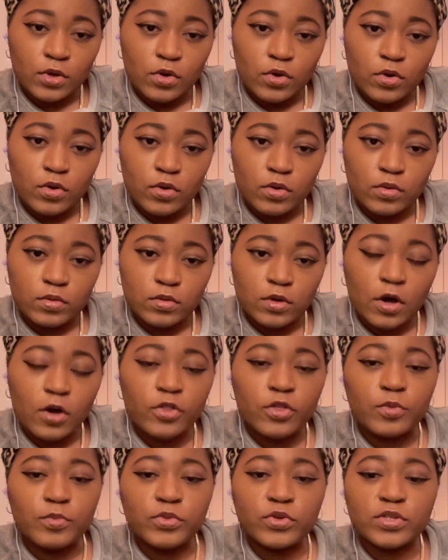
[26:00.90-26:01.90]
Oh,
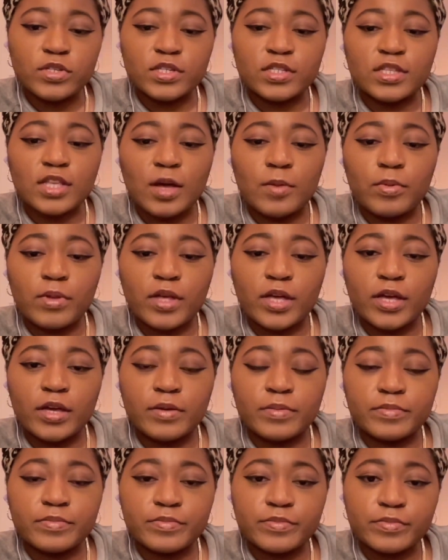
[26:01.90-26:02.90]
the music stopped
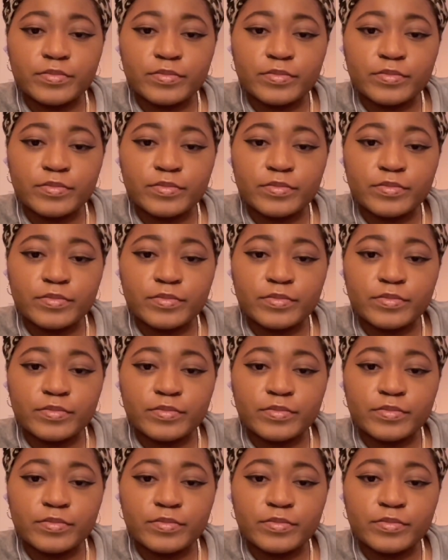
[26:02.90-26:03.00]
playing.